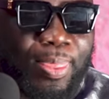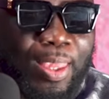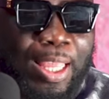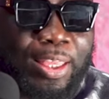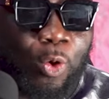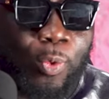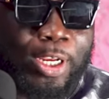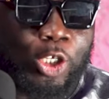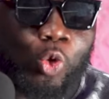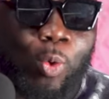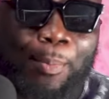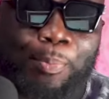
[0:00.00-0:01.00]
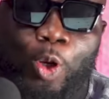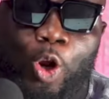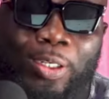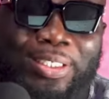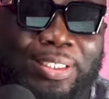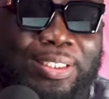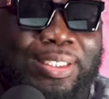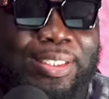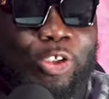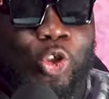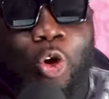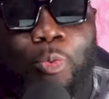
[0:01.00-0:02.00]
I think we need to applaud
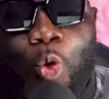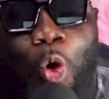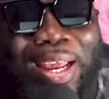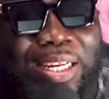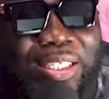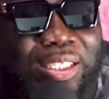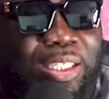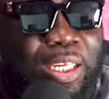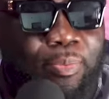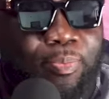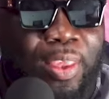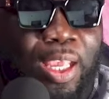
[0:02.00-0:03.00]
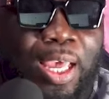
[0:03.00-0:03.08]
Stonebwoy and his team.